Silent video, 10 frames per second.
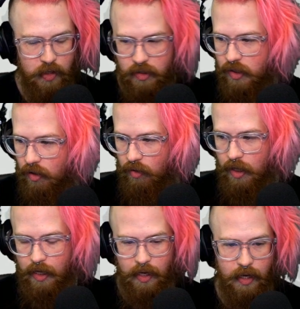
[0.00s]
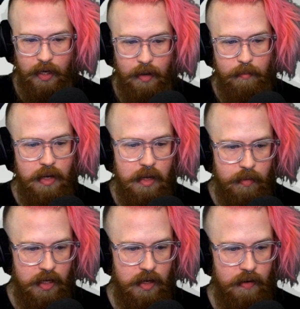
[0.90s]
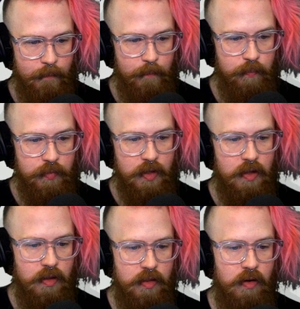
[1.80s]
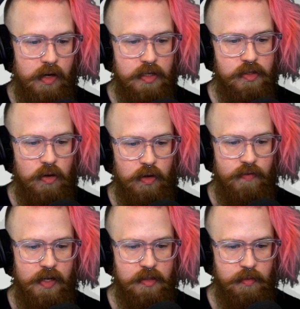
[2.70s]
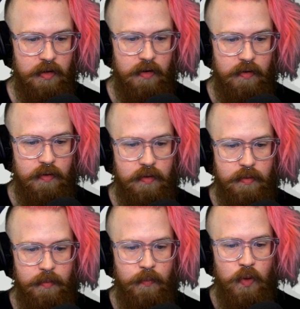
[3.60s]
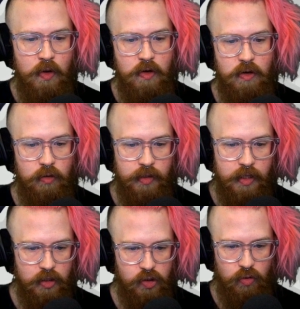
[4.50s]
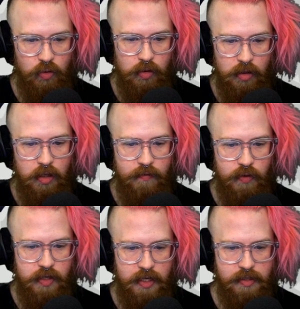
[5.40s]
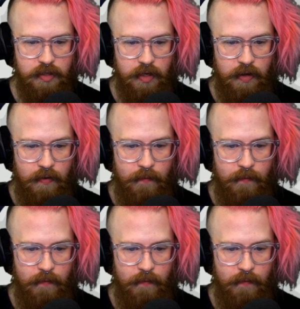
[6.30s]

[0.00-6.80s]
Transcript: So maybe there is no advancement. Only control of your destiny.